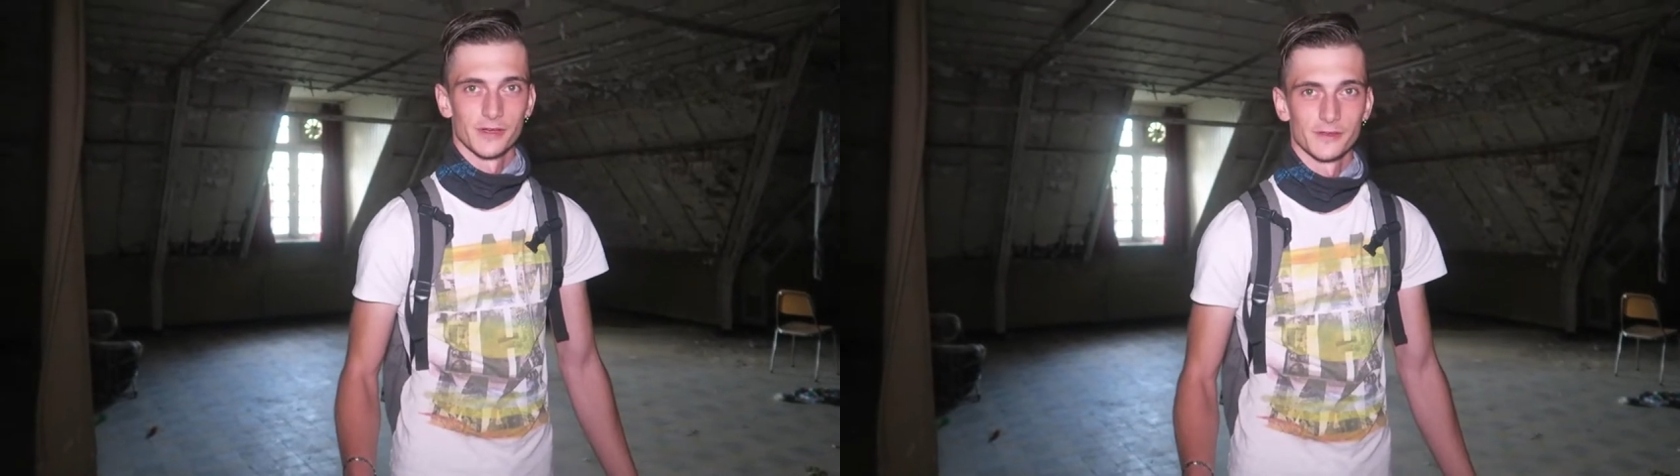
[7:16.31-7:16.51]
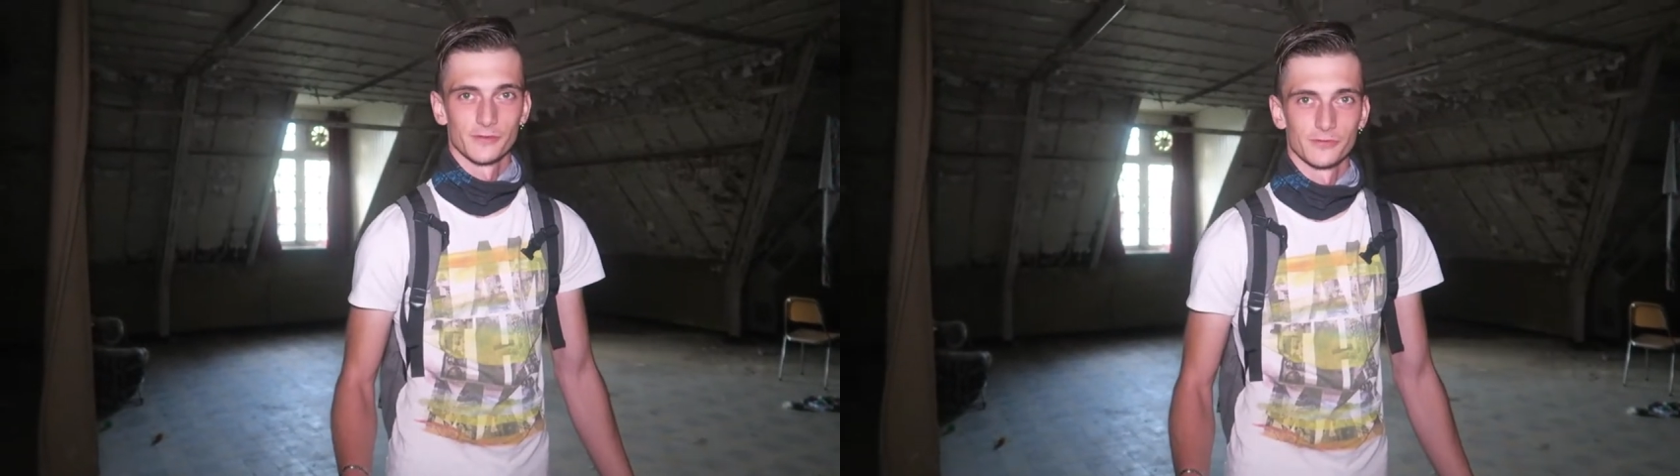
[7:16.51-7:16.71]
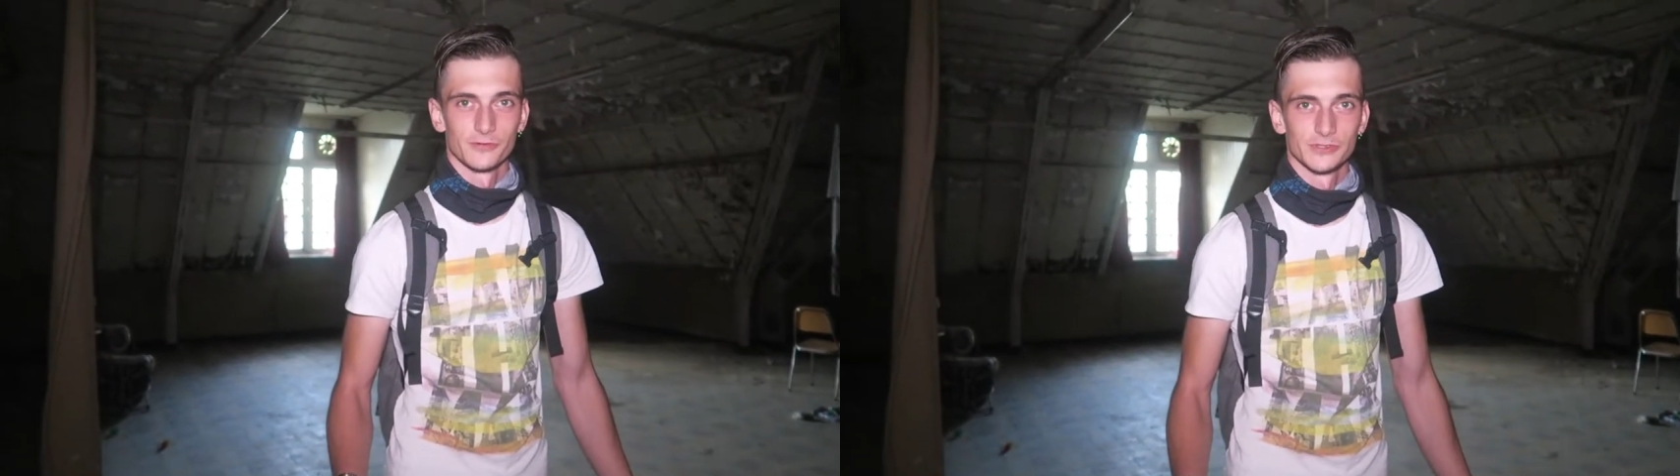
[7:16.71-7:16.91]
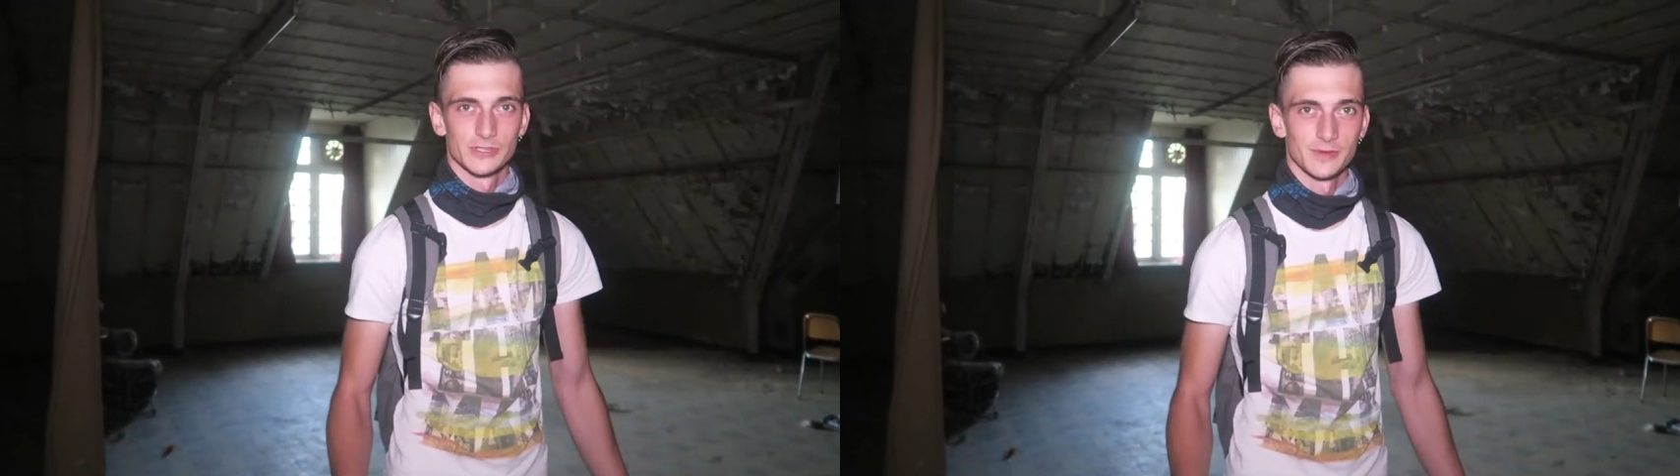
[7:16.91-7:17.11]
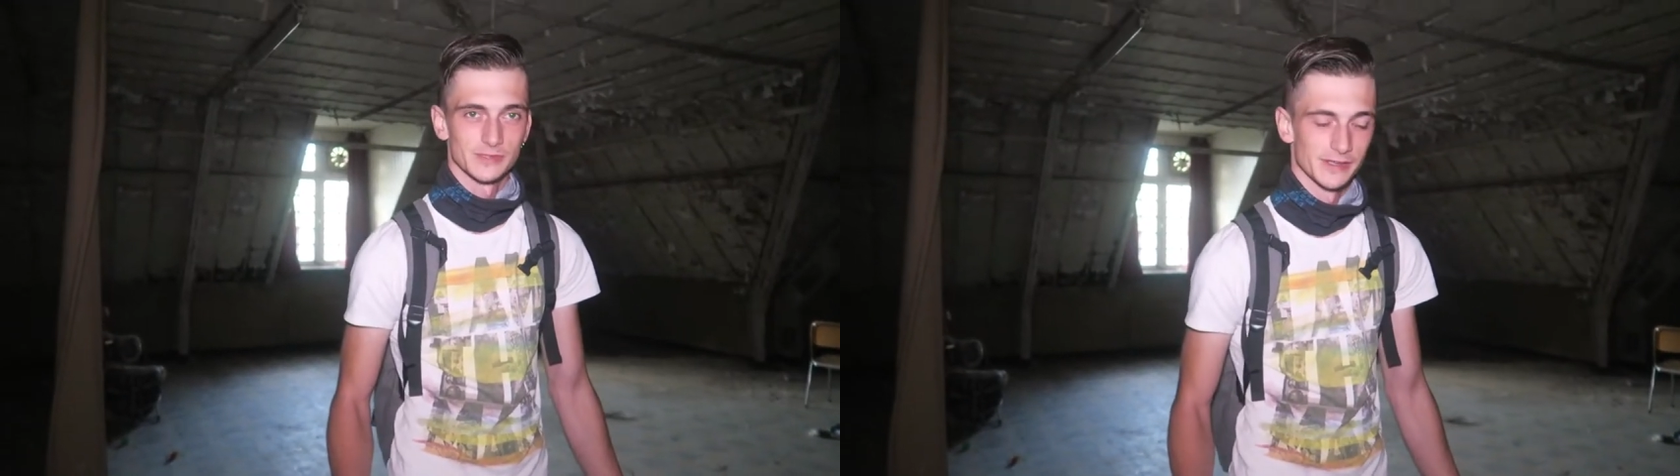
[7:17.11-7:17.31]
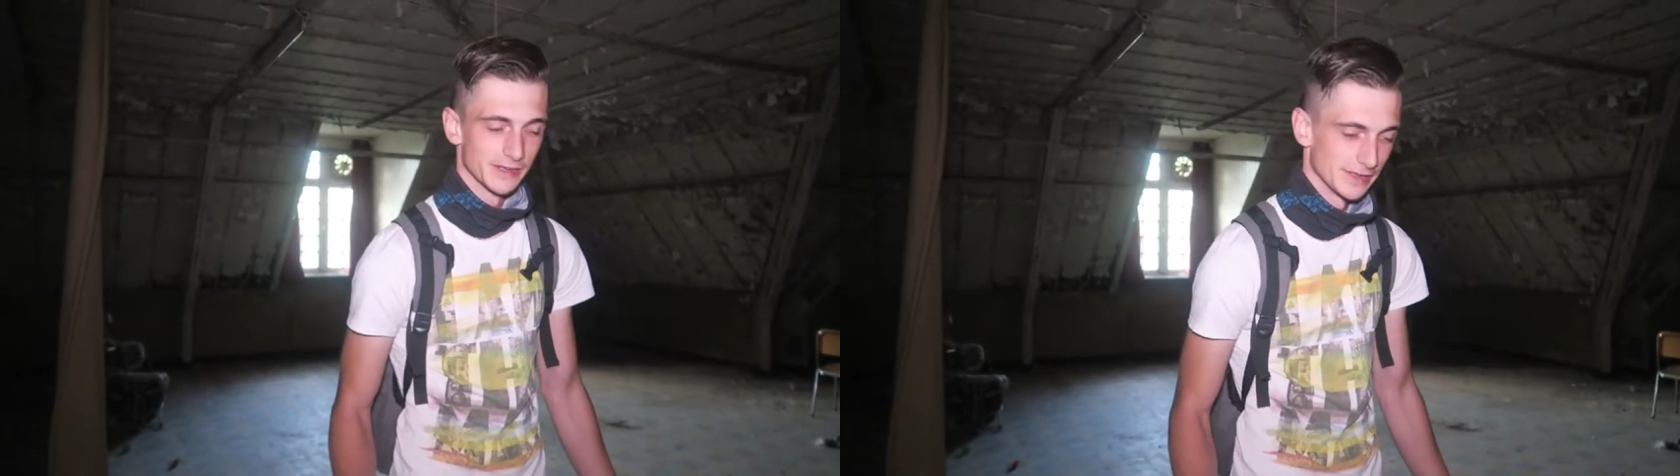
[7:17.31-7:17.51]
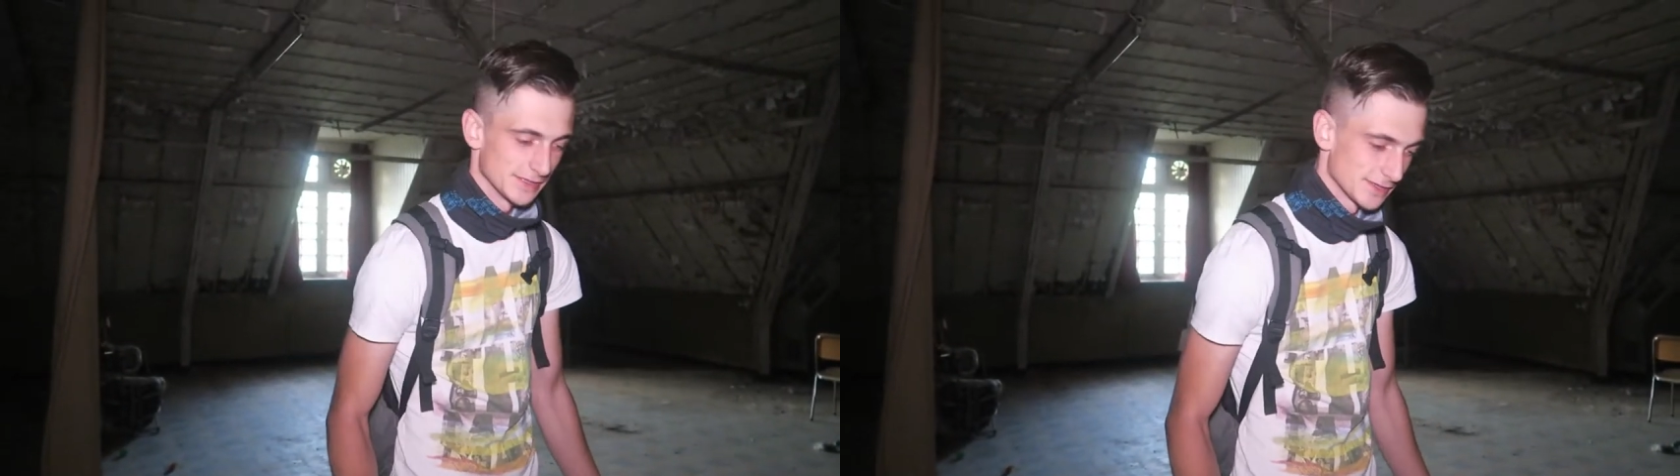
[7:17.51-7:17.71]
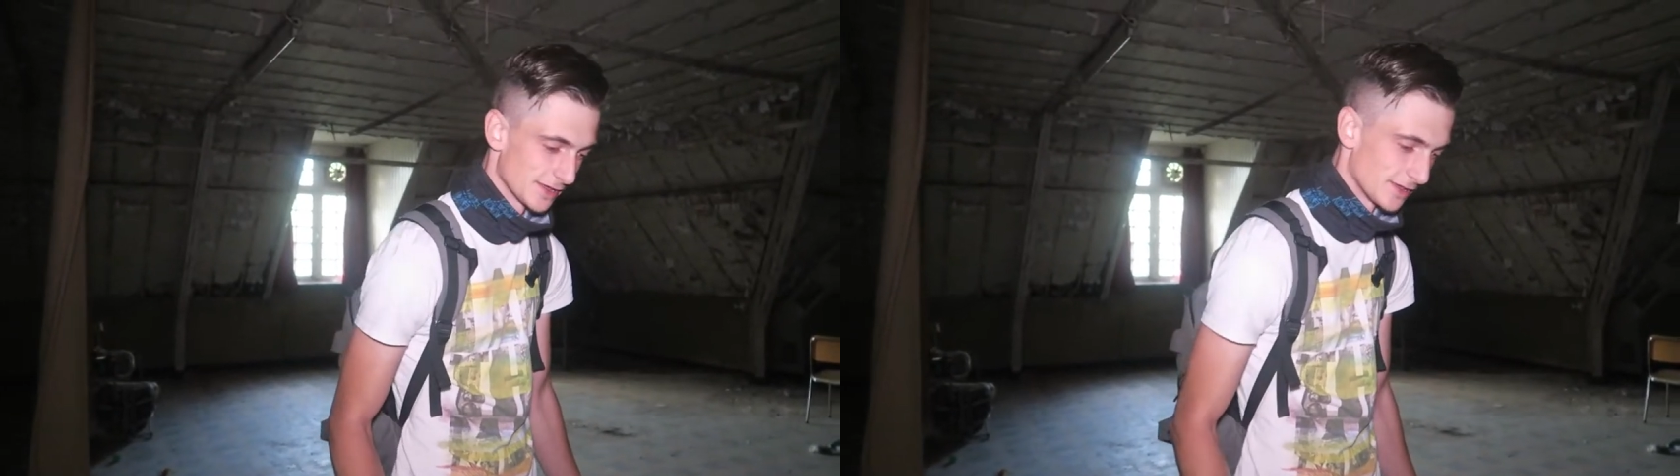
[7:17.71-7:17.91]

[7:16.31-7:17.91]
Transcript: kind of footsteps like this.